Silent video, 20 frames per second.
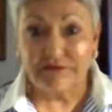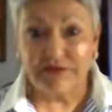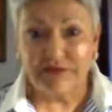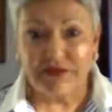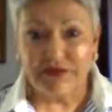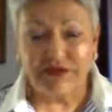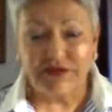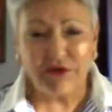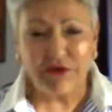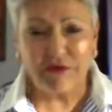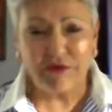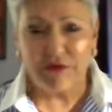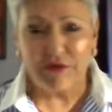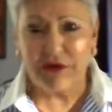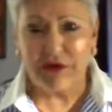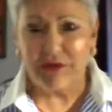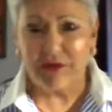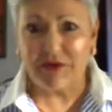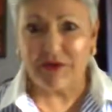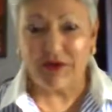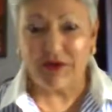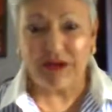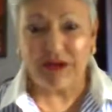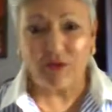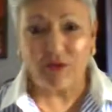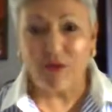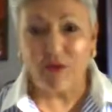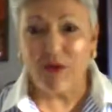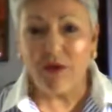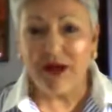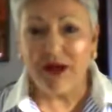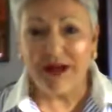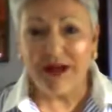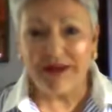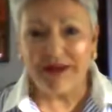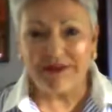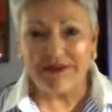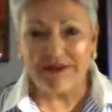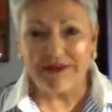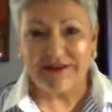It's over. And I'm there like,
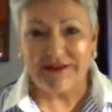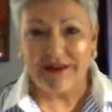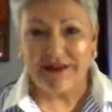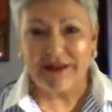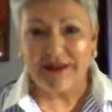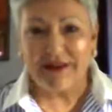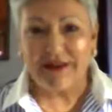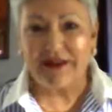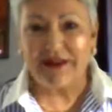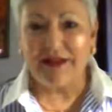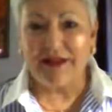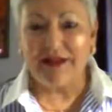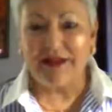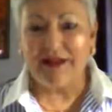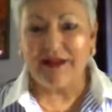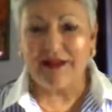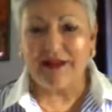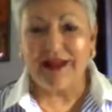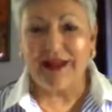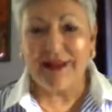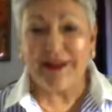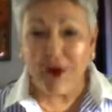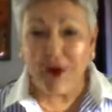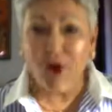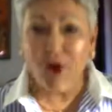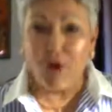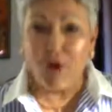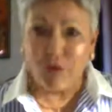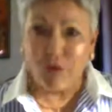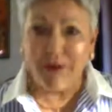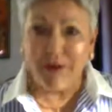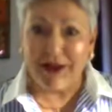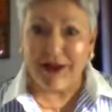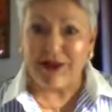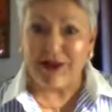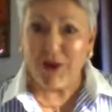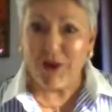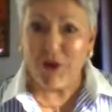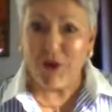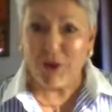what? And I know
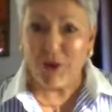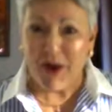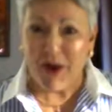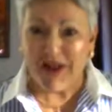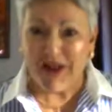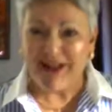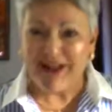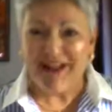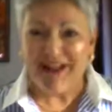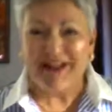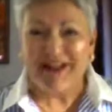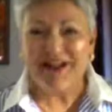what.